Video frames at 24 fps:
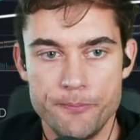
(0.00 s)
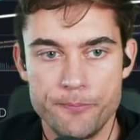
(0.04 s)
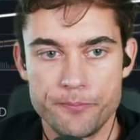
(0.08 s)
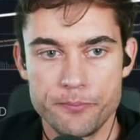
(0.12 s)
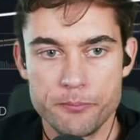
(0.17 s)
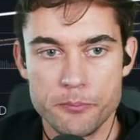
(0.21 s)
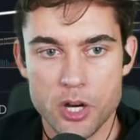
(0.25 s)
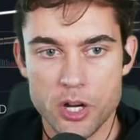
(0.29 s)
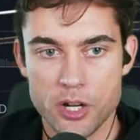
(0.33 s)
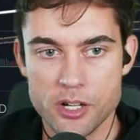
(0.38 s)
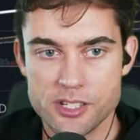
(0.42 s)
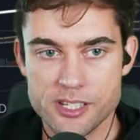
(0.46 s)

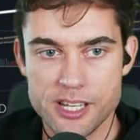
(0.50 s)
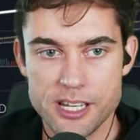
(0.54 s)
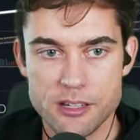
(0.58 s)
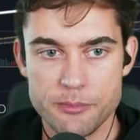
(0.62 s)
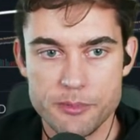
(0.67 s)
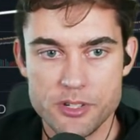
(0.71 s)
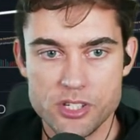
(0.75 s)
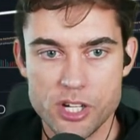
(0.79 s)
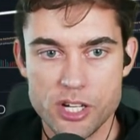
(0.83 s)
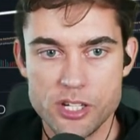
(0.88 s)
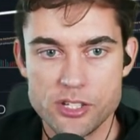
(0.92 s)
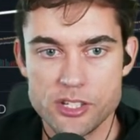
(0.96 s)
market
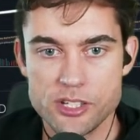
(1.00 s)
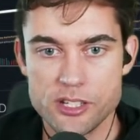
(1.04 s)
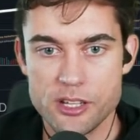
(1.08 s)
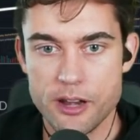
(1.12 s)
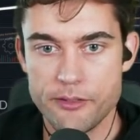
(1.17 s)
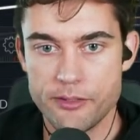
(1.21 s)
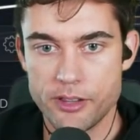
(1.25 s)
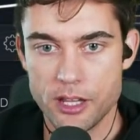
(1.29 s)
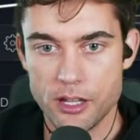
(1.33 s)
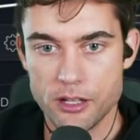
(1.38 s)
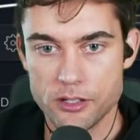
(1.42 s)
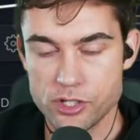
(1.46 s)
sentiment changes and
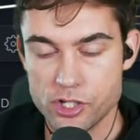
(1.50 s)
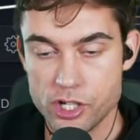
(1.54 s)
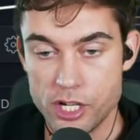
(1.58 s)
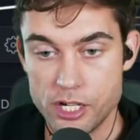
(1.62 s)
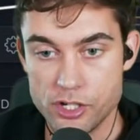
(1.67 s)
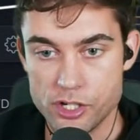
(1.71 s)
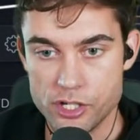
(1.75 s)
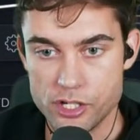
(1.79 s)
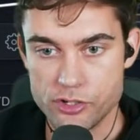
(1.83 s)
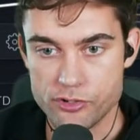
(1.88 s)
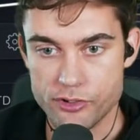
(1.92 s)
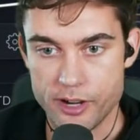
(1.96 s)
everything else
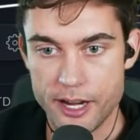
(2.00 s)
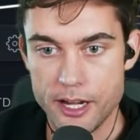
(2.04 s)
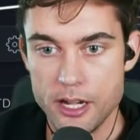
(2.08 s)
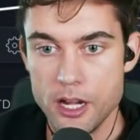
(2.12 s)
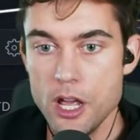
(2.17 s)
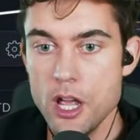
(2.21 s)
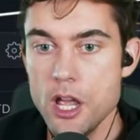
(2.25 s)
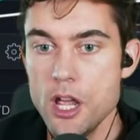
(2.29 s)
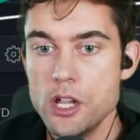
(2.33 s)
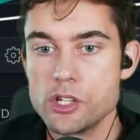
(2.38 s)
changes, right?